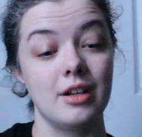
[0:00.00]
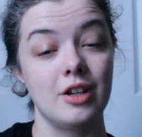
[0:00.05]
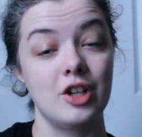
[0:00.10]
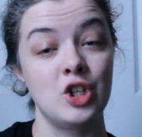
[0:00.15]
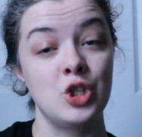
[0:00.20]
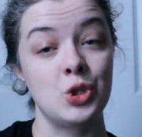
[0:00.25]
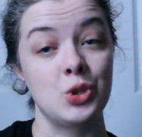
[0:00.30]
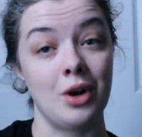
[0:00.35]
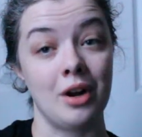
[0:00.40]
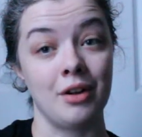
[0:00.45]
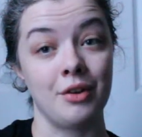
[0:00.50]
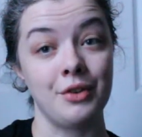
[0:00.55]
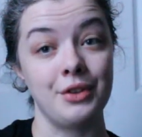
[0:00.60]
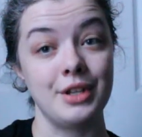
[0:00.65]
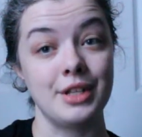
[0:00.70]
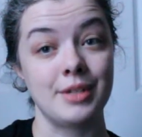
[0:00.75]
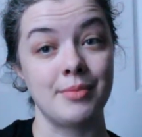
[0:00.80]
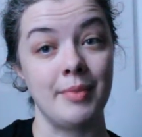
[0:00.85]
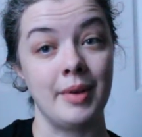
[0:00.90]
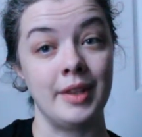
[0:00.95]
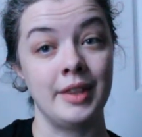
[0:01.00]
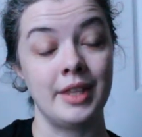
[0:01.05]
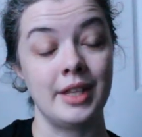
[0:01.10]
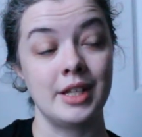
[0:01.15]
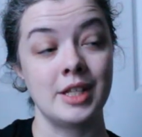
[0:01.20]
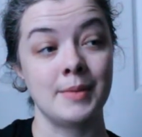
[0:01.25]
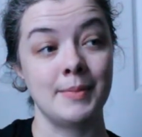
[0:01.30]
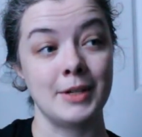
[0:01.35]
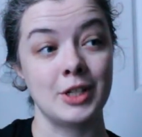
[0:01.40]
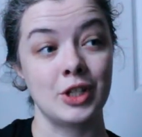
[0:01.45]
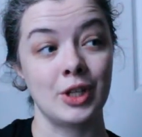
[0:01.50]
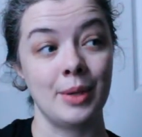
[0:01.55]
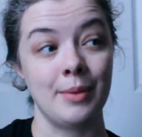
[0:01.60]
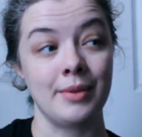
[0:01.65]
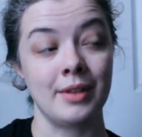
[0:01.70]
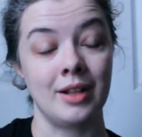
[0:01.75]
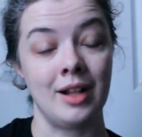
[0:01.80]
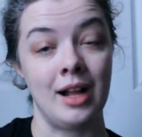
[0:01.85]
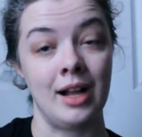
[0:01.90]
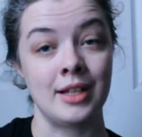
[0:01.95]
a struggle this month, especially
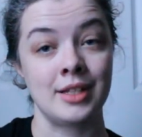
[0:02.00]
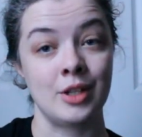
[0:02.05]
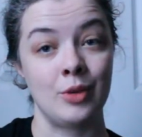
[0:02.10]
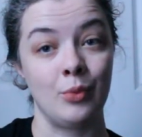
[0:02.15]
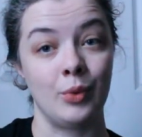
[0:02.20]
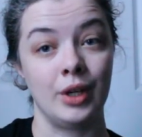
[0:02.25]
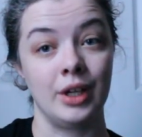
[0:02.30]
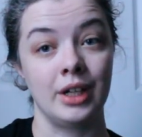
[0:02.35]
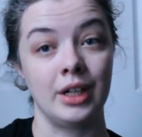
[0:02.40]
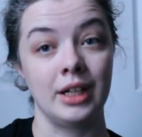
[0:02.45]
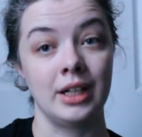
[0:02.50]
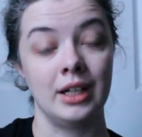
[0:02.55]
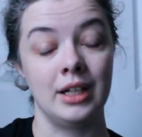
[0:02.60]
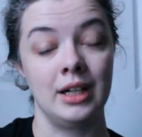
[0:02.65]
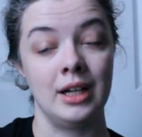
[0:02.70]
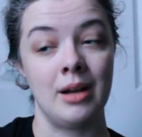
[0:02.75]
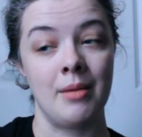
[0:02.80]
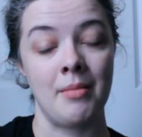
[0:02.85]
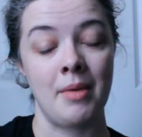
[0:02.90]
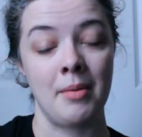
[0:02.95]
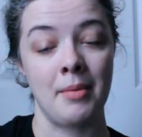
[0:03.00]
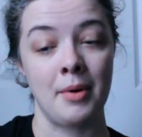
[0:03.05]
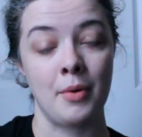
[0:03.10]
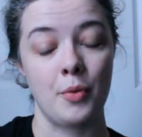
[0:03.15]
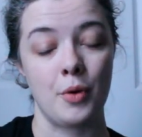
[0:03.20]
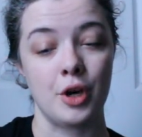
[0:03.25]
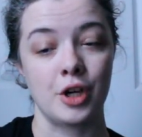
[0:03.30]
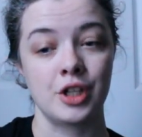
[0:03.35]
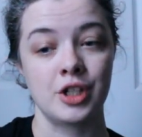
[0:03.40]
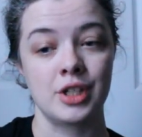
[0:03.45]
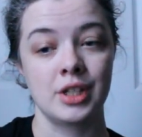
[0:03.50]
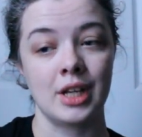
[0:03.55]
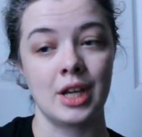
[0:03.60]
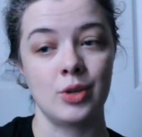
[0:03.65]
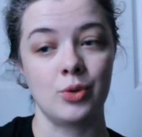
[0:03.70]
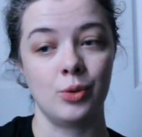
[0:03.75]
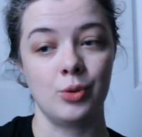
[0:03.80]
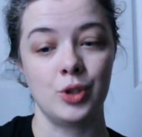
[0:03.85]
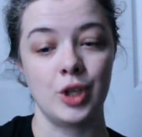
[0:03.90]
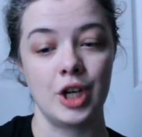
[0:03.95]
with class and work, and my work
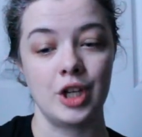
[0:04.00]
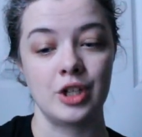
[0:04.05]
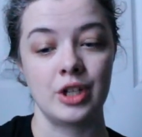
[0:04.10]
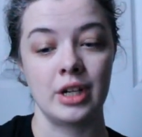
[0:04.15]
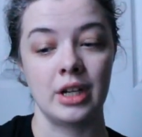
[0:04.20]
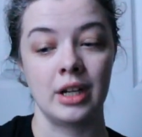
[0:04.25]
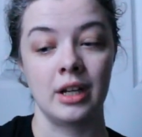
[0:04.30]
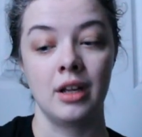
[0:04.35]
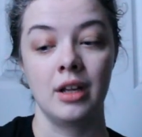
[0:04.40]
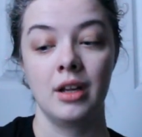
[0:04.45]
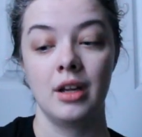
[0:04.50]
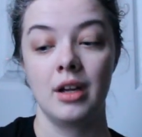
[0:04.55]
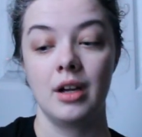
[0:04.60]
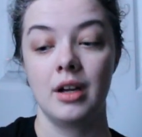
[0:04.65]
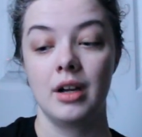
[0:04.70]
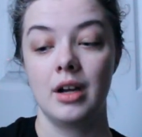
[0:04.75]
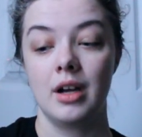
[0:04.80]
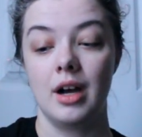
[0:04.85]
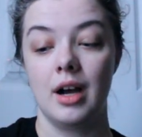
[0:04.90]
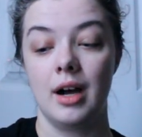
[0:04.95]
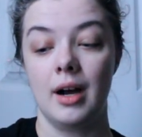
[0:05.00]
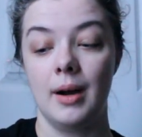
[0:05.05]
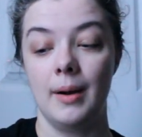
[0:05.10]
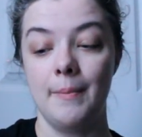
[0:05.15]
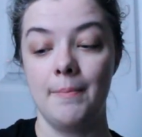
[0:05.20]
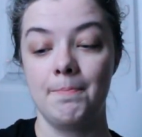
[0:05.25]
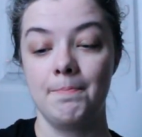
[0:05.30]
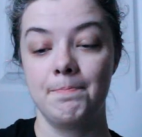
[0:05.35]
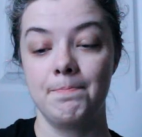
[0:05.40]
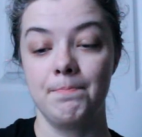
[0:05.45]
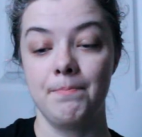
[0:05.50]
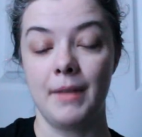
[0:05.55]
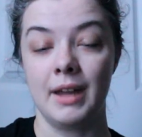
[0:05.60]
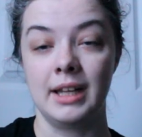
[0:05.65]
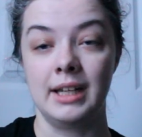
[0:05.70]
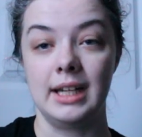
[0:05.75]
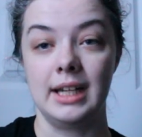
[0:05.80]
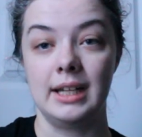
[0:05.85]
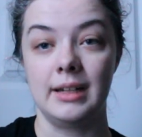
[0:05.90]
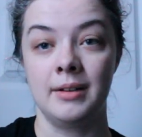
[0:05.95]
schedule changing.
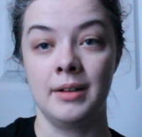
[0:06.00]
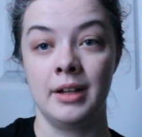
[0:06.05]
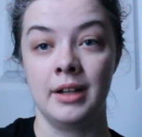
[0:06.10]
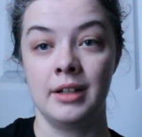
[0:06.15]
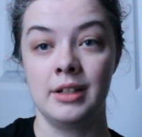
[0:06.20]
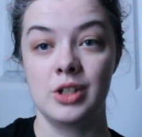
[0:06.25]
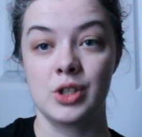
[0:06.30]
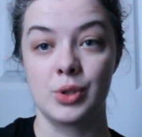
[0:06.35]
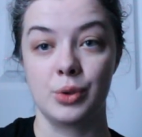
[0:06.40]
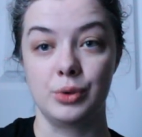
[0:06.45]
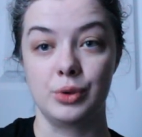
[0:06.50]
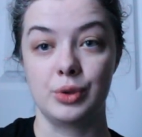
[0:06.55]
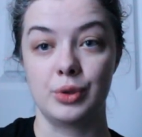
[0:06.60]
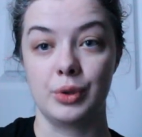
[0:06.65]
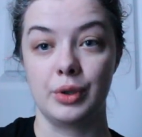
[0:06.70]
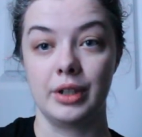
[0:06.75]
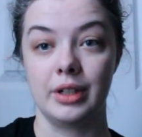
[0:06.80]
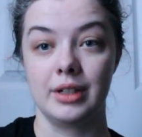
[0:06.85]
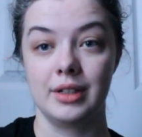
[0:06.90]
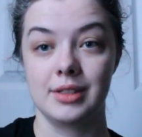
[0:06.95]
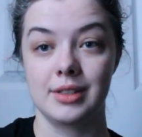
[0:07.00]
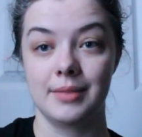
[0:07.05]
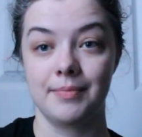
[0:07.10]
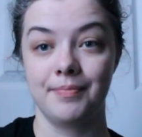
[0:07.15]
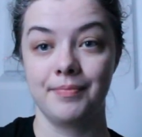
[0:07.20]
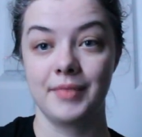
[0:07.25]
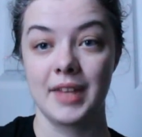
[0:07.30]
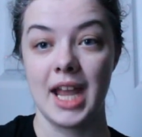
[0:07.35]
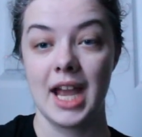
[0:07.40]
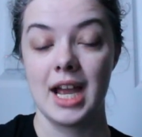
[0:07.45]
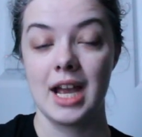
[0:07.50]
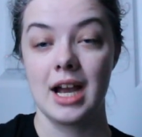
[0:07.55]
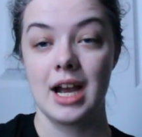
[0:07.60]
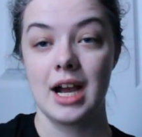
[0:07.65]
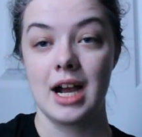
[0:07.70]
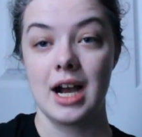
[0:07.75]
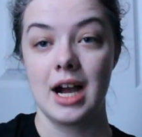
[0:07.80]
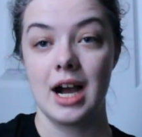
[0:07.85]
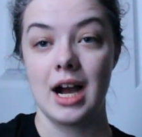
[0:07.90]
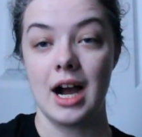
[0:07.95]
I need short stories.
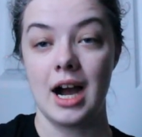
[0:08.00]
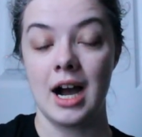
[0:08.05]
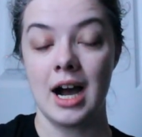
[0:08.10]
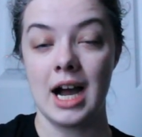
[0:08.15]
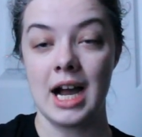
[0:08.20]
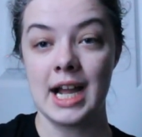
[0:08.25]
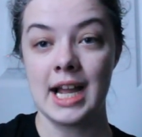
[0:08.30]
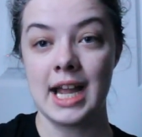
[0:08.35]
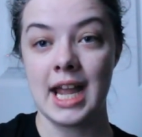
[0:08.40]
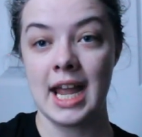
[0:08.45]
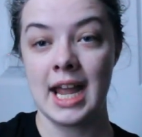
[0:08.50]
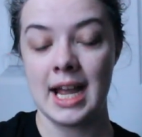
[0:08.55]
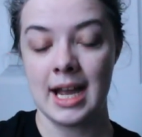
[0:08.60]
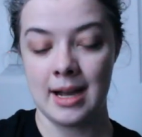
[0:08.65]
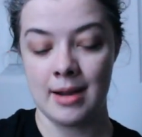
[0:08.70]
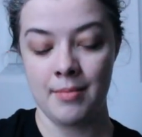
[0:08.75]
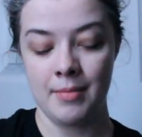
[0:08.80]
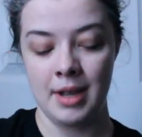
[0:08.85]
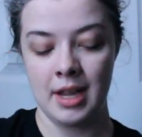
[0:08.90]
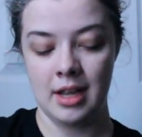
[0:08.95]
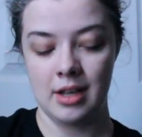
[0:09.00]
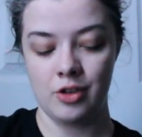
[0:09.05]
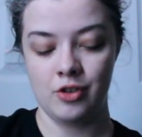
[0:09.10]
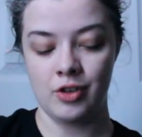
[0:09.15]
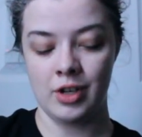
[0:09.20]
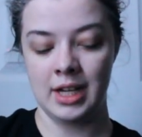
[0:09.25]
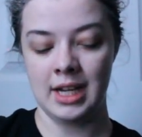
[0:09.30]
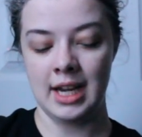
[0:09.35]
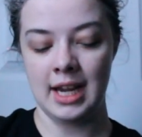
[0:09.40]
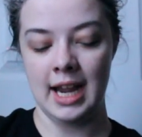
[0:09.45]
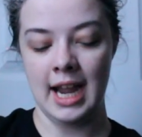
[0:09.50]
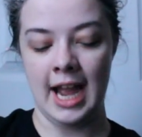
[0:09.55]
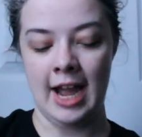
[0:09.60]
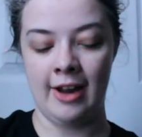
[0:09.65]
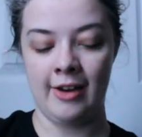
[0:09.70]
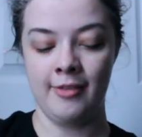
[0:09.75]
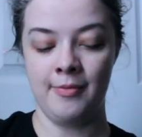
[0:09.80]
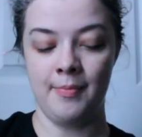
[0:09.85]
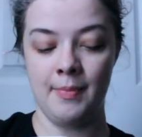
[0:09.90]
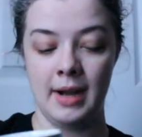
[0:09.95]
I am drinking
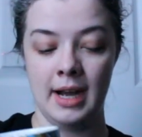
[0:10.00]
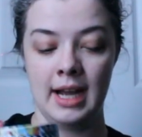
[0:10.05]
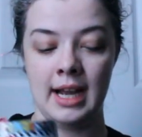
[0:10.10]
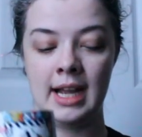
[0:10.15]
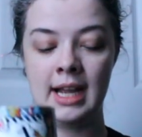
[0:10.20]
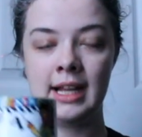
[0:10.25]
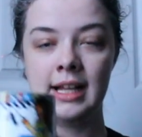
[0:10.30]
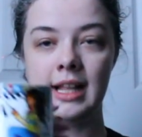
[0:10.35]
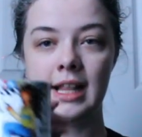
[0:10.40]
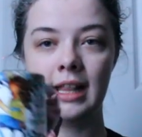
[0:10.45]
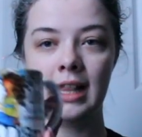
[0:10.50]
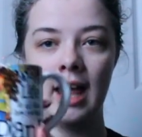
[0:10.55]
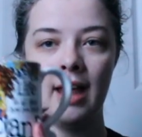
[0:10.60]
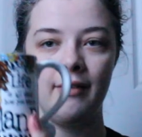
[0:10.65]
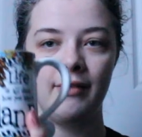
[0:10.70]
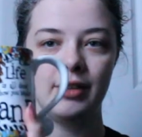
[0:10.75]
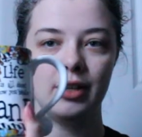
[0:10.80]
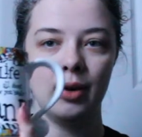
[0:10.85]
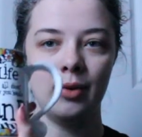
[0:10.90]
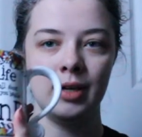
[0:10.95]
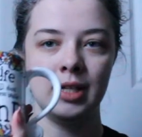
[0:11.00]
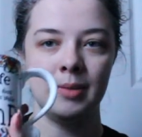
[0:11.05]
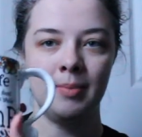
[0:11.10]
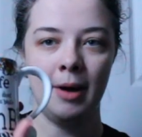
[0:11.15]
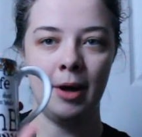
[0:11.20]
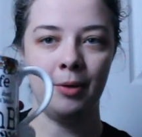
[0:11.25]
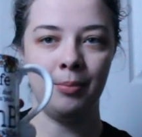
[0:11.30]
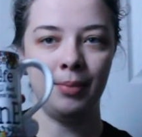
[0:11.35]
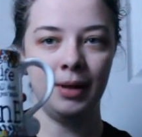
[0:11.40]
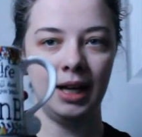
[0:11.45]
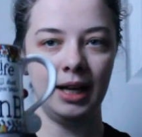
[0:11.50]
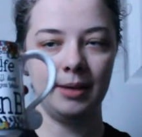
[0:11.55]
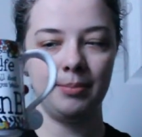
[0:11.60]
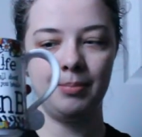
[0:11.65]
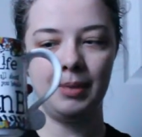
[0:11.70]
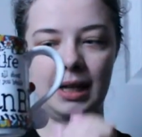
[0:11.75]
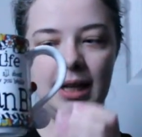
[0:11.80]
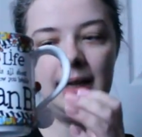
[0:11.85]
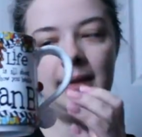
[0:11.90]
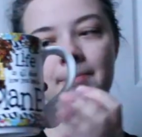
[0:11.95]
out of my Life is Always About
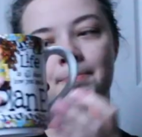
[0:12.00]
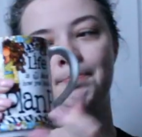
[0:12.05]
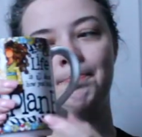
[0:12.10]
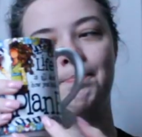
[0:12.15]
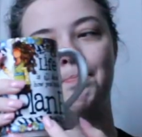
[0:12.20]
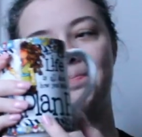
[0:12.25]
Plan B